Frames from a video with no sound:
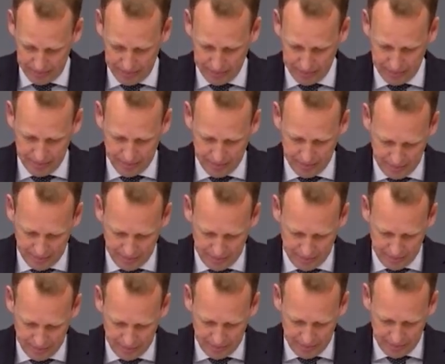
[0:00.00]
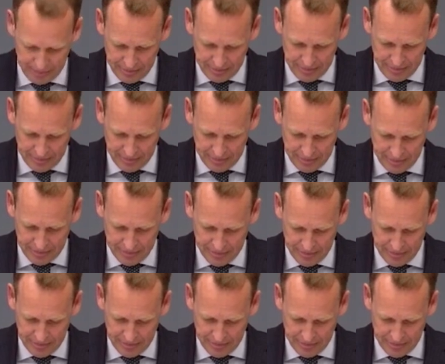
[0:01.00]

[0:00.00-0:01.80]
Nobody speaks.